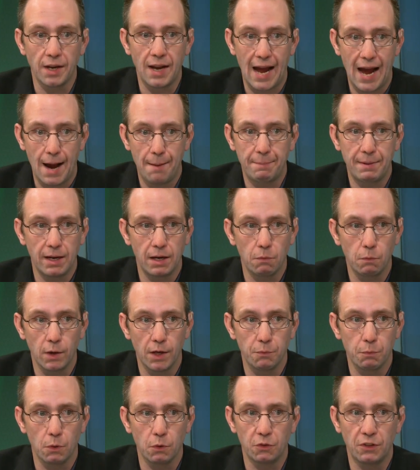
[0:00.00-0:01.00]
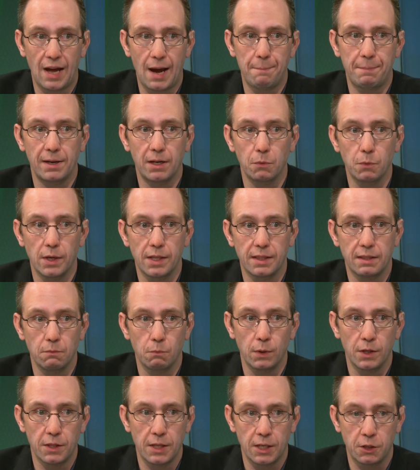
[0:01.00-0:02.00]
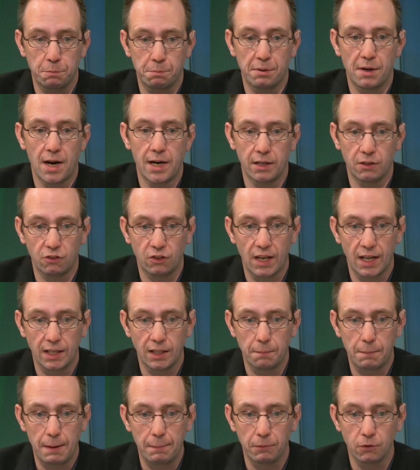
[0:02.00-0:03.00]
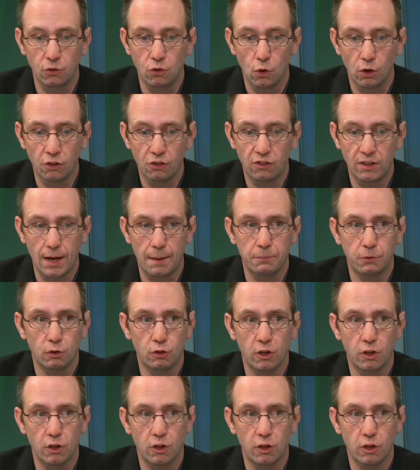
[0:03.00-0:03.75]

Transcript: unhappy with what was happening with its products getting to people's doorsteps.